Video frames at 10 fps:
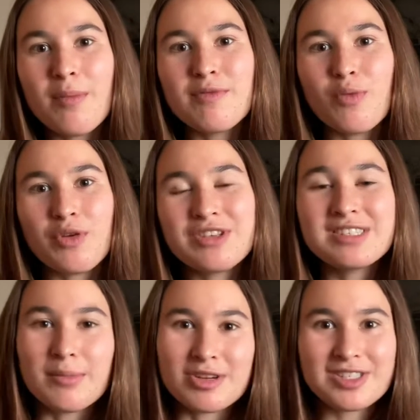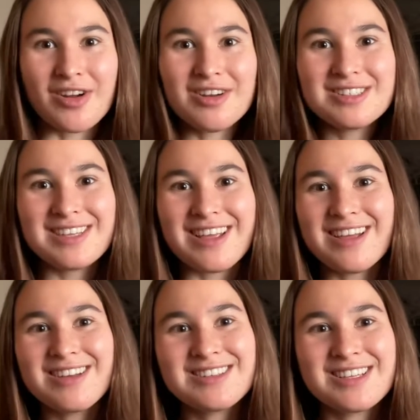before the summer starts,
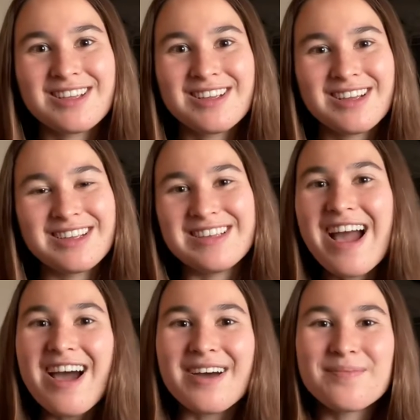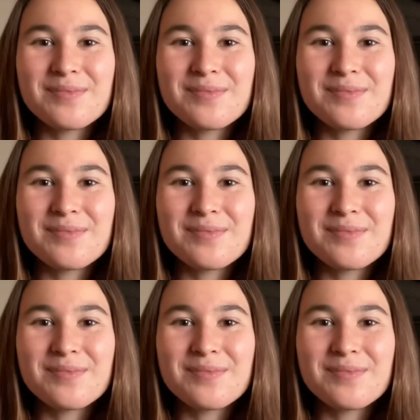and yeah.